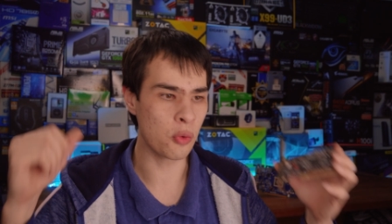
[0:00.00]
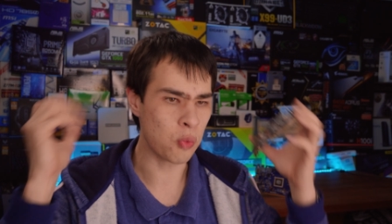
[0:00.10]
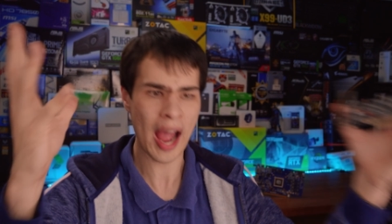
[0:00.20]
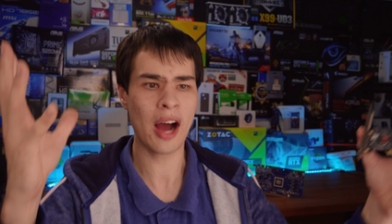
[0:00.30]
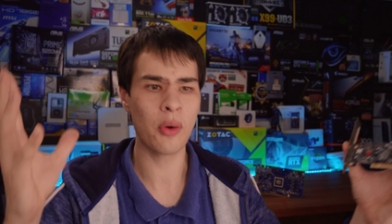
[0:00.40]

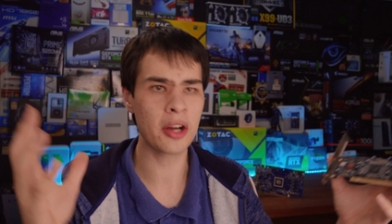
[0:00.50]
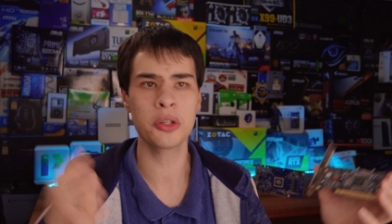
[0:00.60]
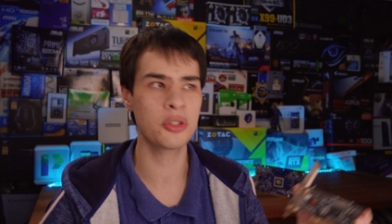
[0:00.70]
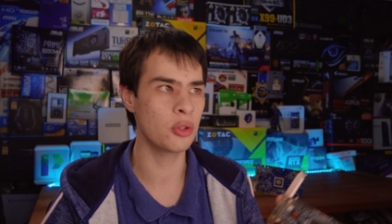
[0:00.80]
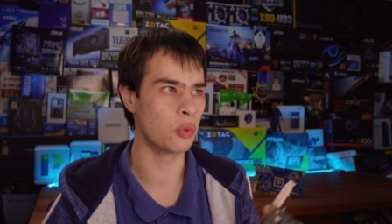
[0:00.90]
wow, I
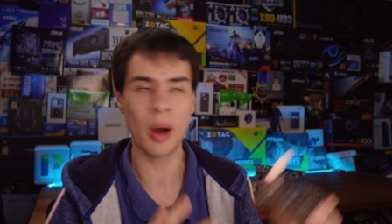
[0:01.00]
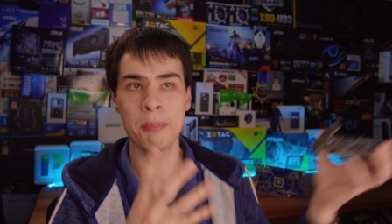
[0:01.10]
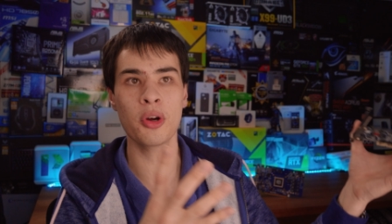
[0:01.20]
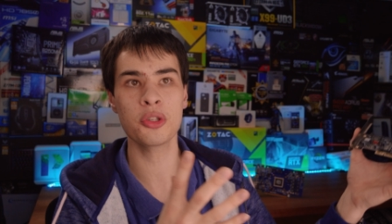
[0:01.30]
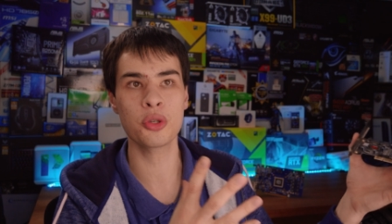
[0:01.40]
could do
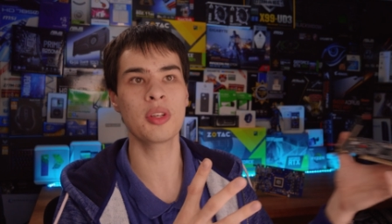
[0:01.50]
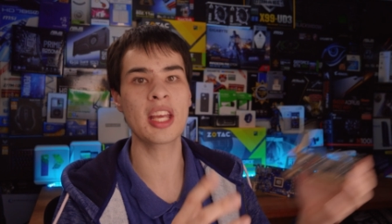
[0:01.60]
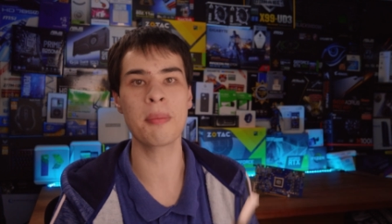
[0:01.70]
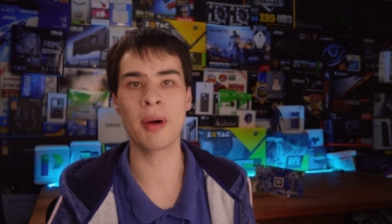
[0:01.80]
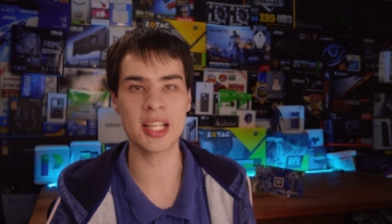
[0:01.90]
1.2
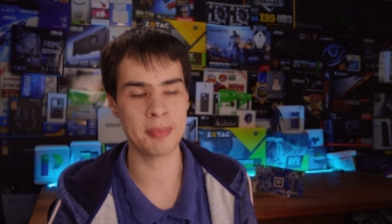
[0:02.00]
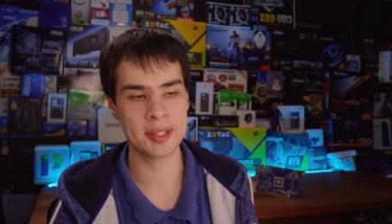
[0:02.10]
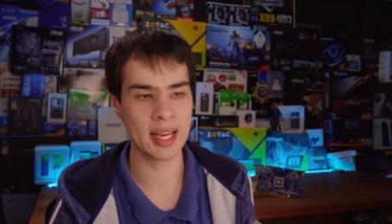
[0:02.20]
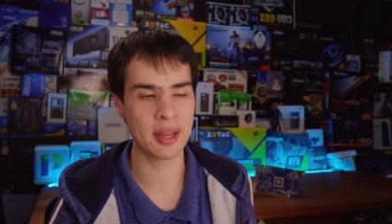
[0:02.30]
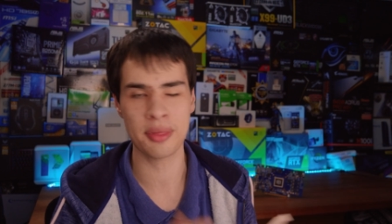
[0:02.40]
gigabytes per
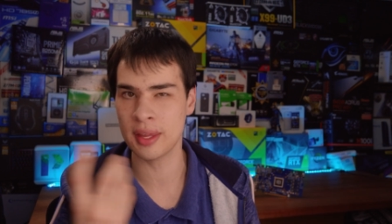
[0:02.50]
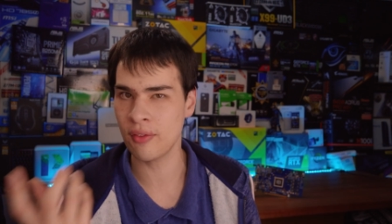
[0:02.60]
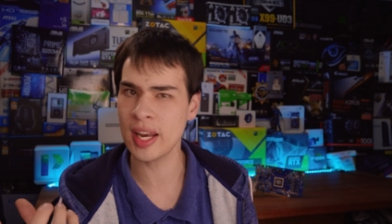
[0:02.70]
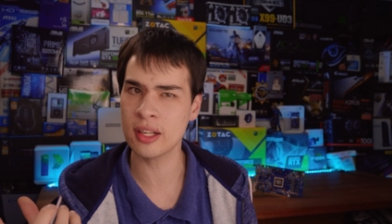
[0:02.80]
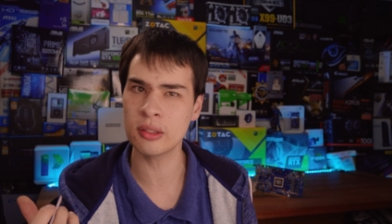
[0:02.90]
second
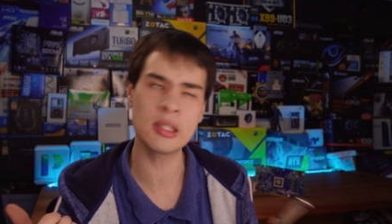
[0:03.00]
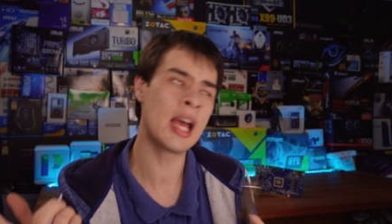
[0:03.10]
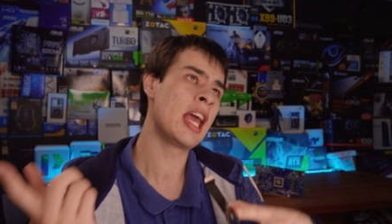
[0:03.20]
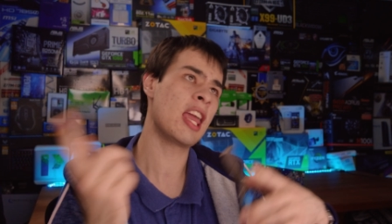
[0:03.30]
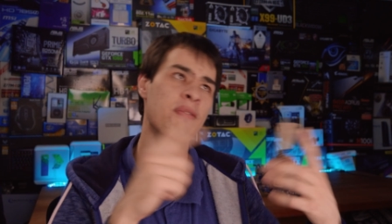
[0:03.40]
theoretical
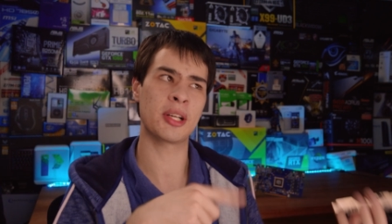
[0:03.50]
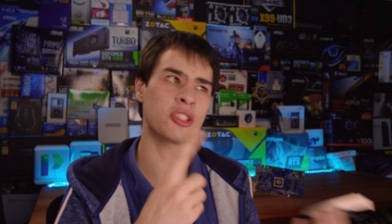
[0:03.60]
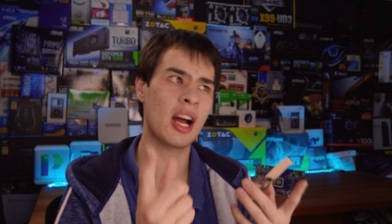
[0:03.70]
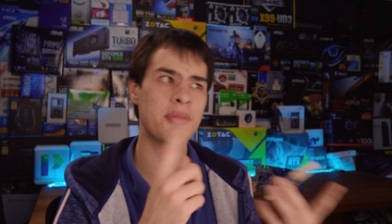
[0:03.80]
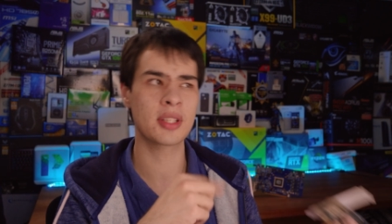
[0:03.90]
if my
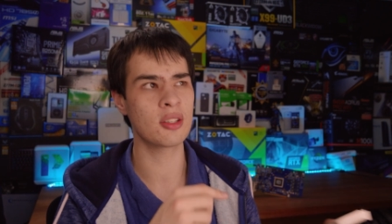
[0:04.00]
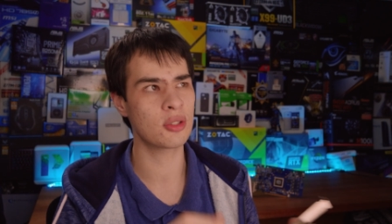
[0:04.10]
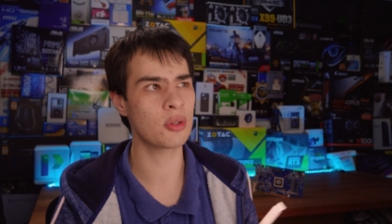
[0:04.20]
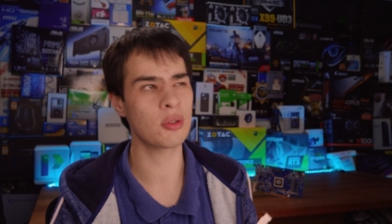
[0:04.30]
drives can do,